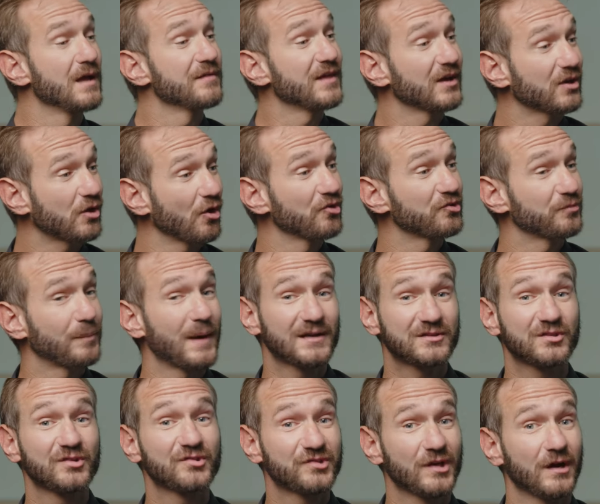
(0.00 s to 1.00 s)
that goes back
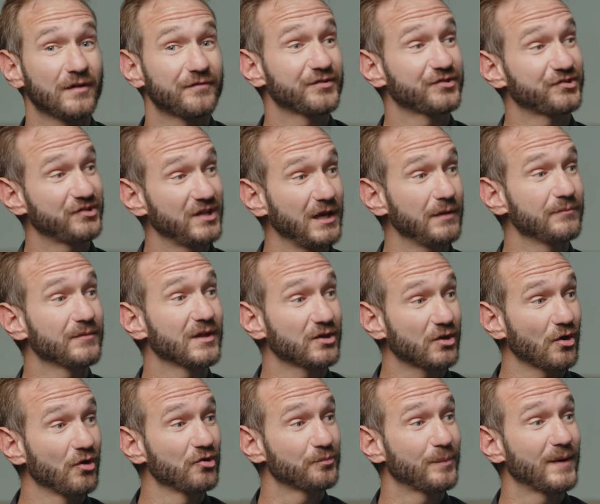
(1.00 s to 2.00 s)
to self-esteem that
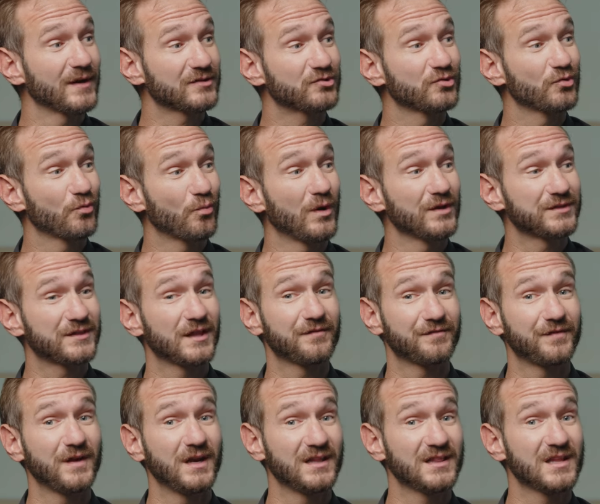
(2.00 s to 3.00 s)
goes back to what they're
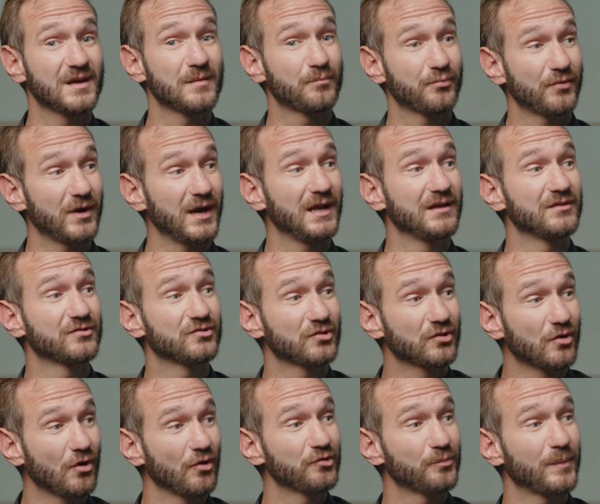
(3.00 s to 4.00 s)
feeding their brain to
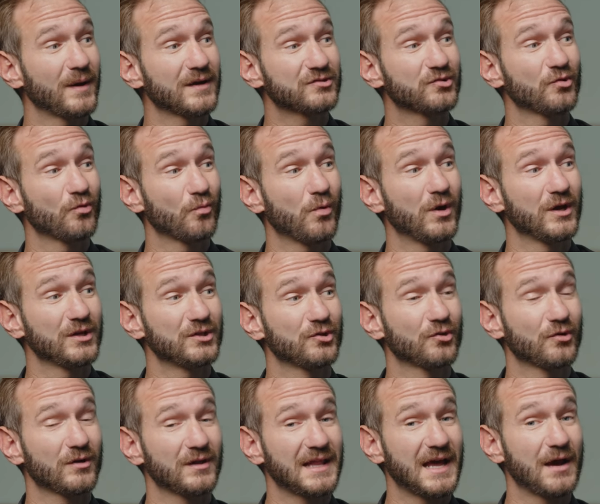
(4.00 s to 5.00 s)
goes back to what
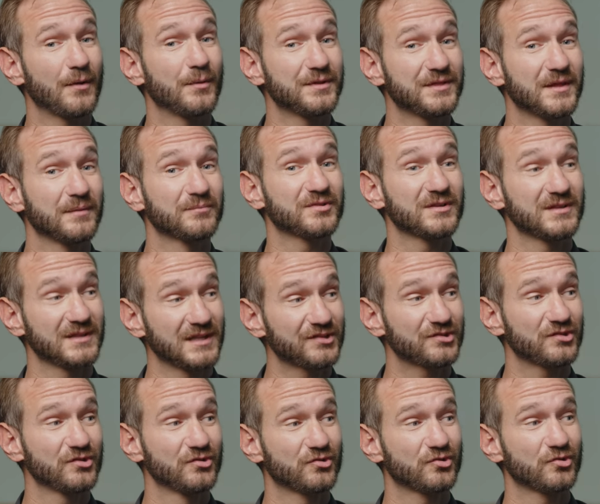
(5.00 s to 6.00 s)
you're allowing them to
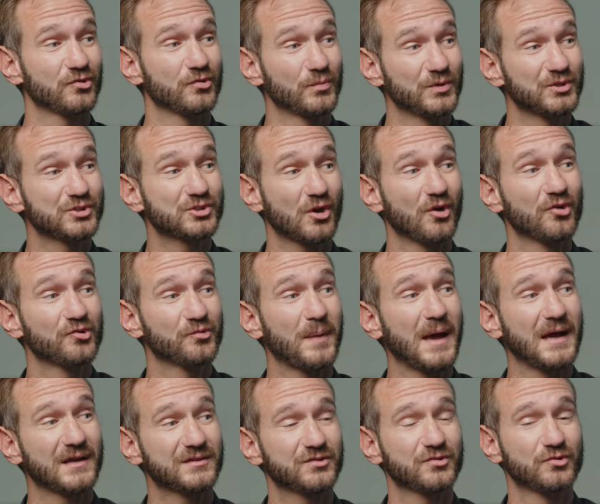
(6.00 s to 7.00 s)
listen to which goes
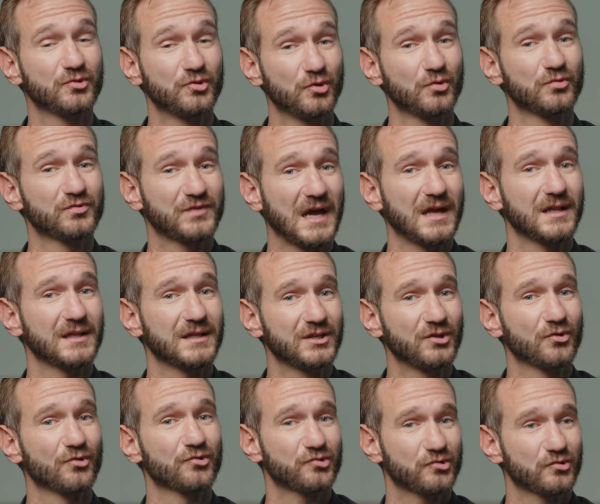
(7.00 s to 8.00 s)
back to you telling
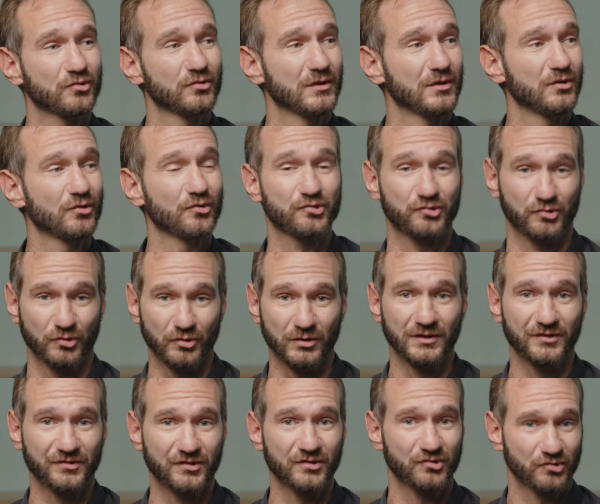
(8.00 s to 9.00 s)
your stu- your
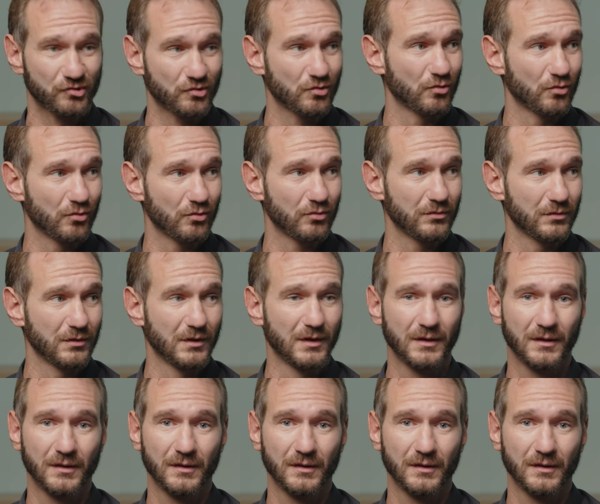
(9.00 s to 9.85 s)
students at school